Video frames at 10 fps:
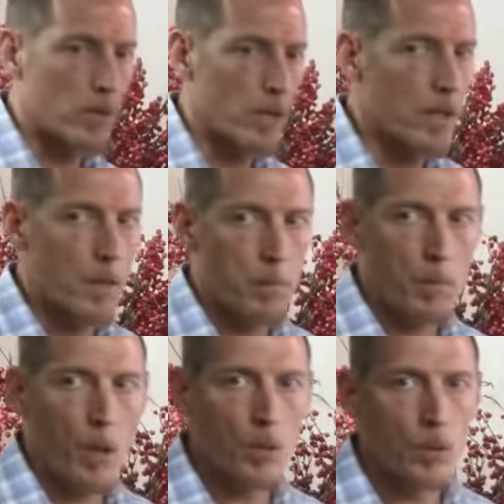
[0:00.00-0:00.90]
that
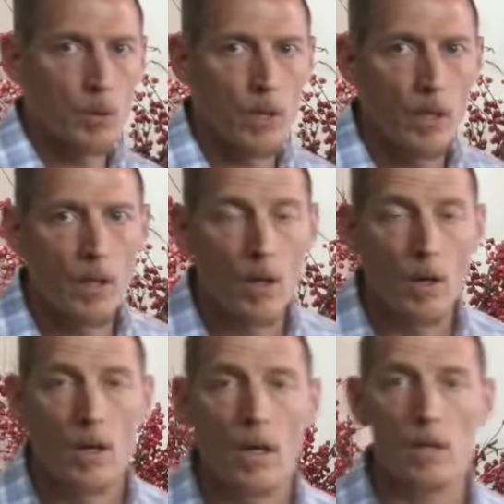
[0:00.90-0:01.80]
mold
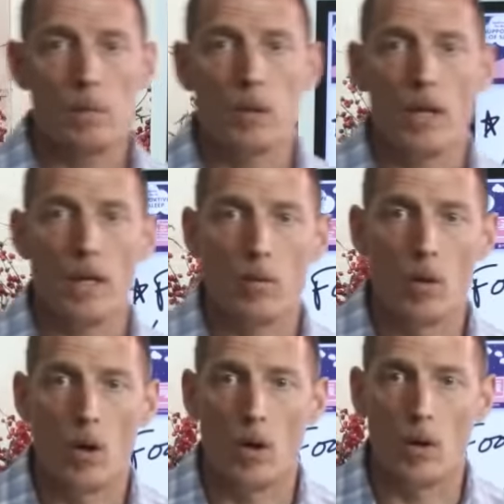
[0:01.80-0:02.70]
is playing a
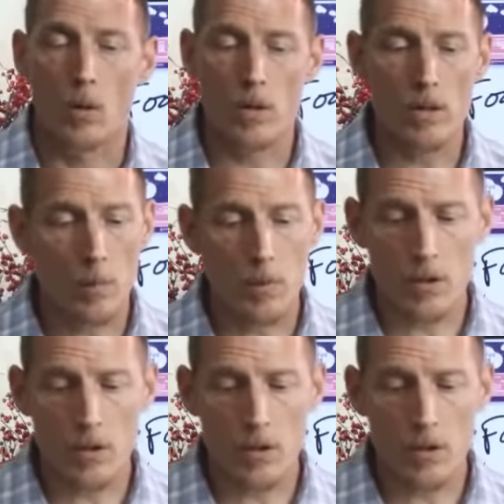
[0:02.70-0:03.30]
role? Or is there a potential